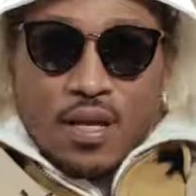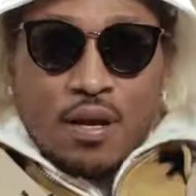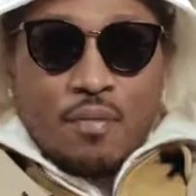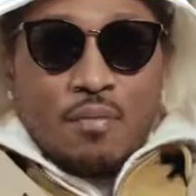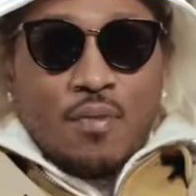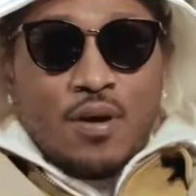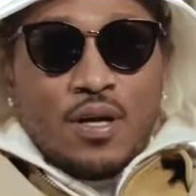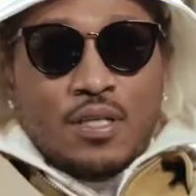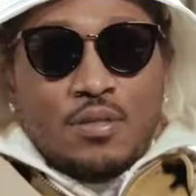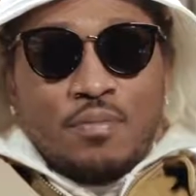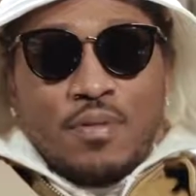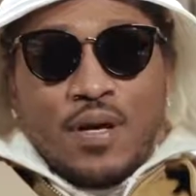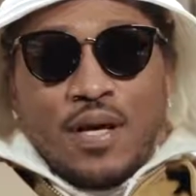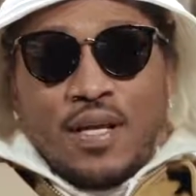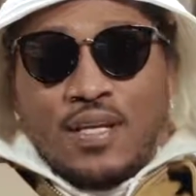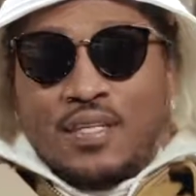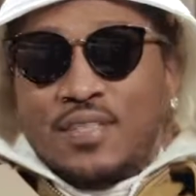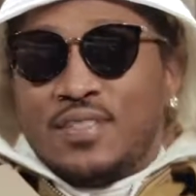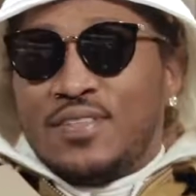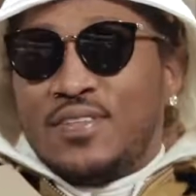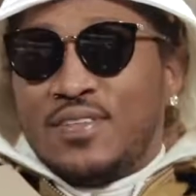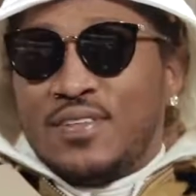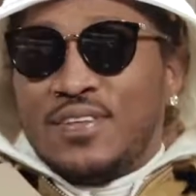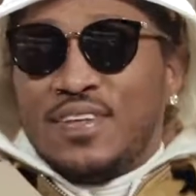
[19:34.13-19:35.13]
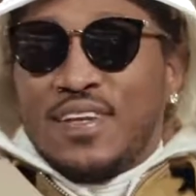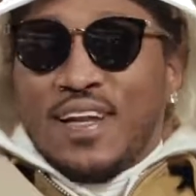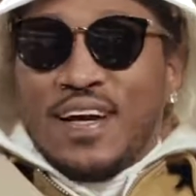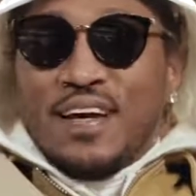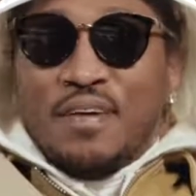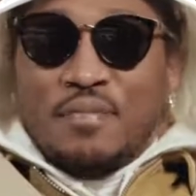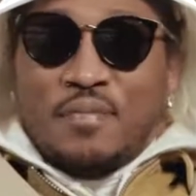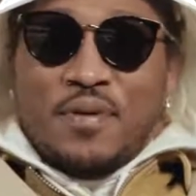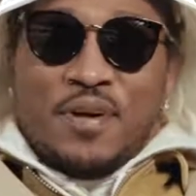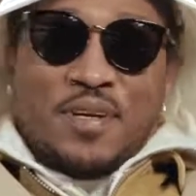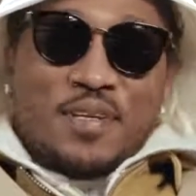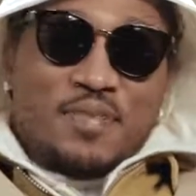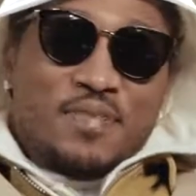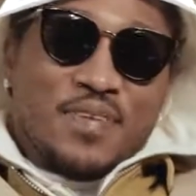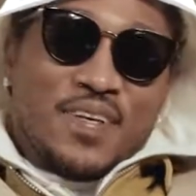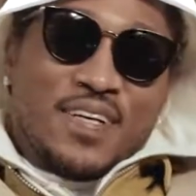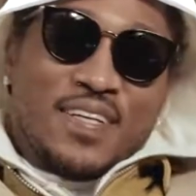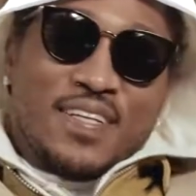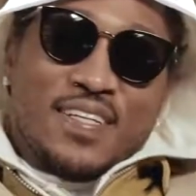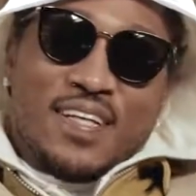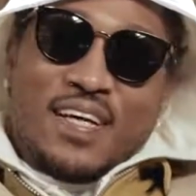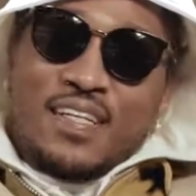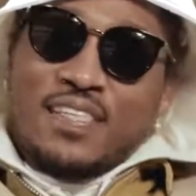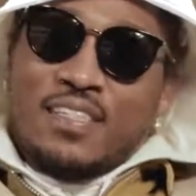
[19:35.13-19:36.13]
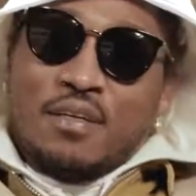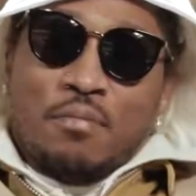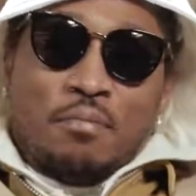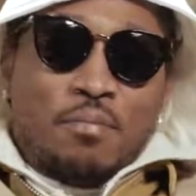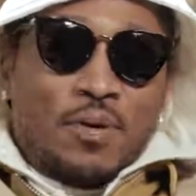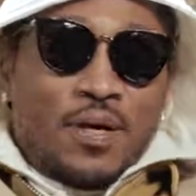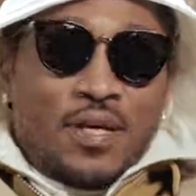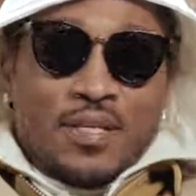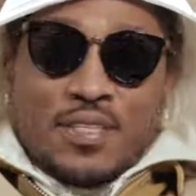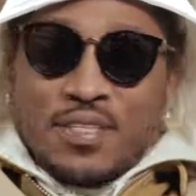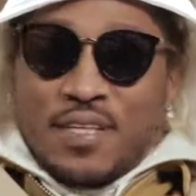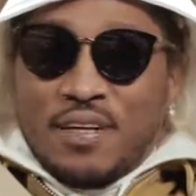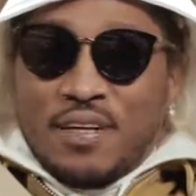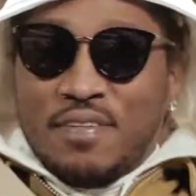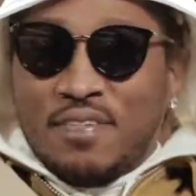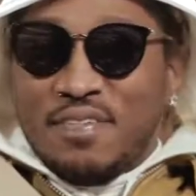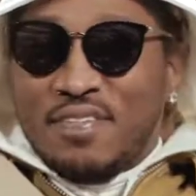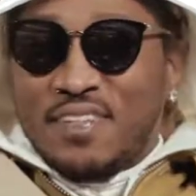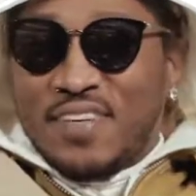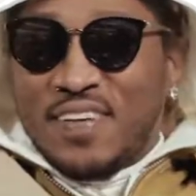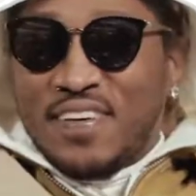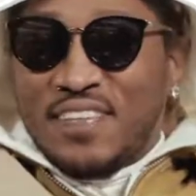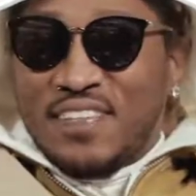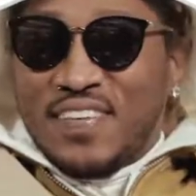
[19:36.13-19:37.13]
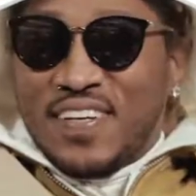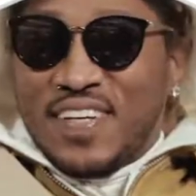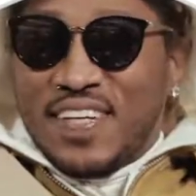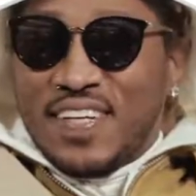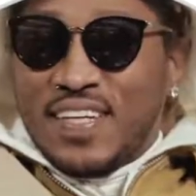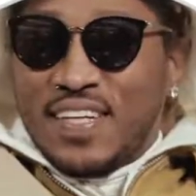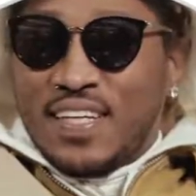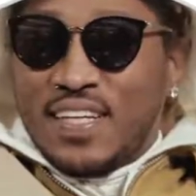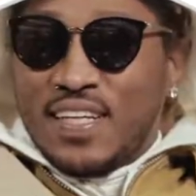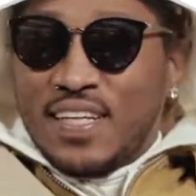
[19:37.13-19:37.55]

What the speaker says: Yeah, March Madness too, like March Madness. It's a bunch of them, though, man.